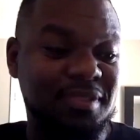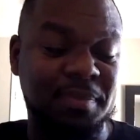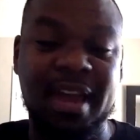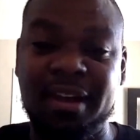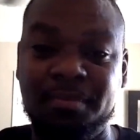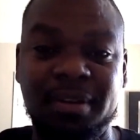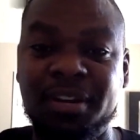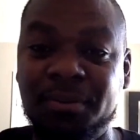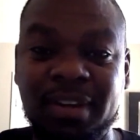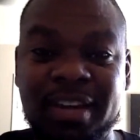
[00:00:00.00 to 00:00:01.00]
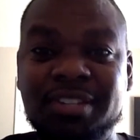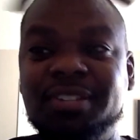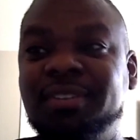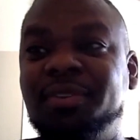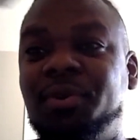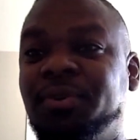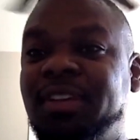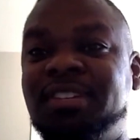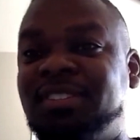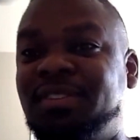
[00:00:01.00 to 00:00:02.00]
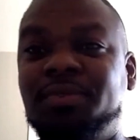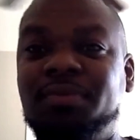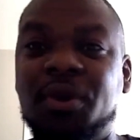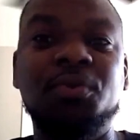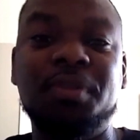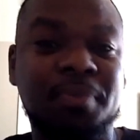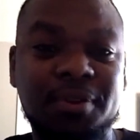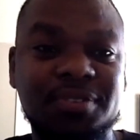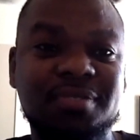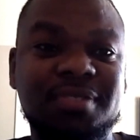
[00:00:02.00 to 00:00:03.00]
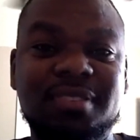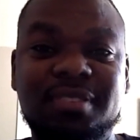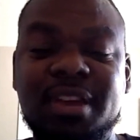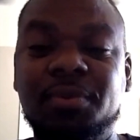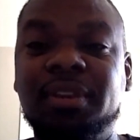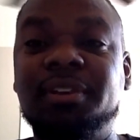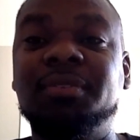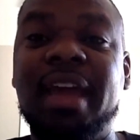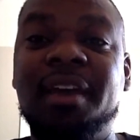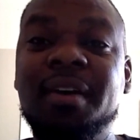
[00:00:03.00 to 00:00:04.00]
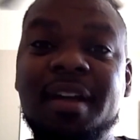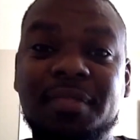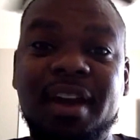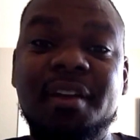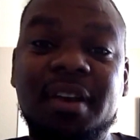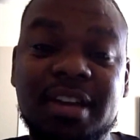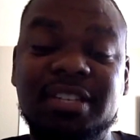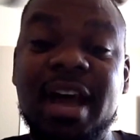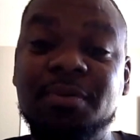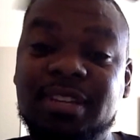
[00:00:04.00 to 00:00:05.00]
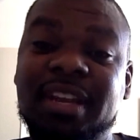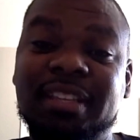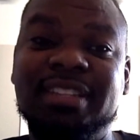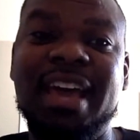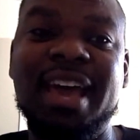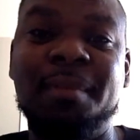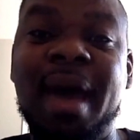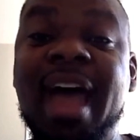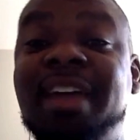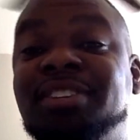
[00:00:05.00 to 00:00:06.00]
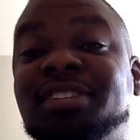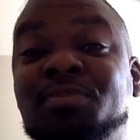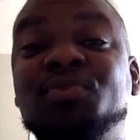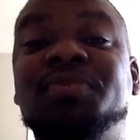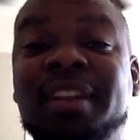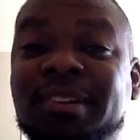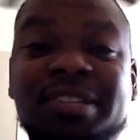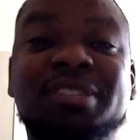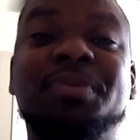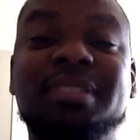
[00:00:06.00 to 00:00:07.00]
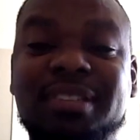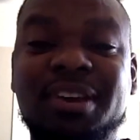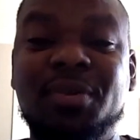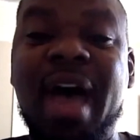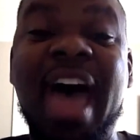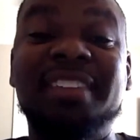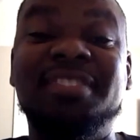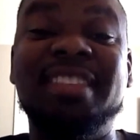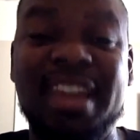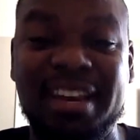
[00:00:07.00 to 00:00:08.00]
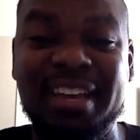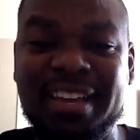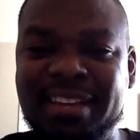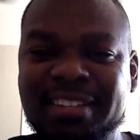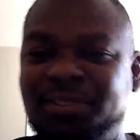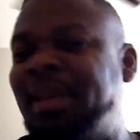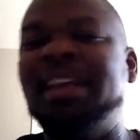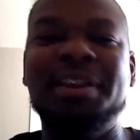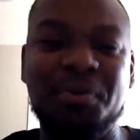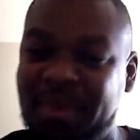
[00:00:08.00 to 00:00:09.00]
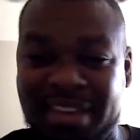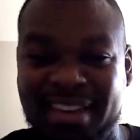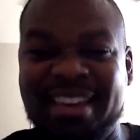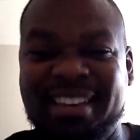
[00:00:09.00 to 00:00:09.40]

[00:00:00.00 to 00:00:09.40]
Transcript: some kind of blood relation, or they just known the person since they were little. Now, the congregation I was in at the time, I had just moved there 6 months ago out of state, so they didn't know me.